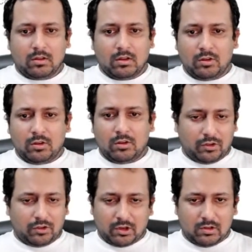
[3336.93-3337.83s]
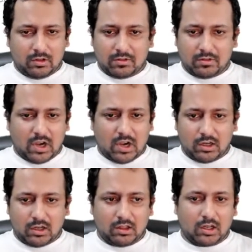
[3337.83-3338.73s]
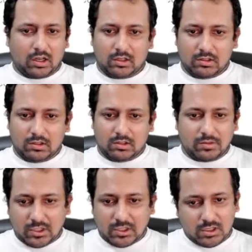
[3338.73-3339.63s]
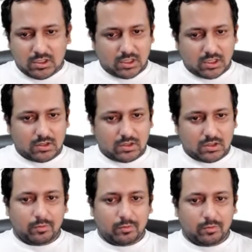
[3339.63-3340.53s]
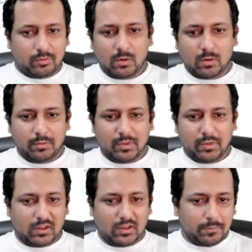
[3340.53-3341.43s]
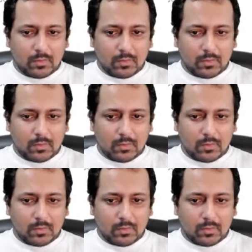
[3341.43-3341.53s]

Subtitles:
you can also write it in the kernel, but it's just going to make your code messy.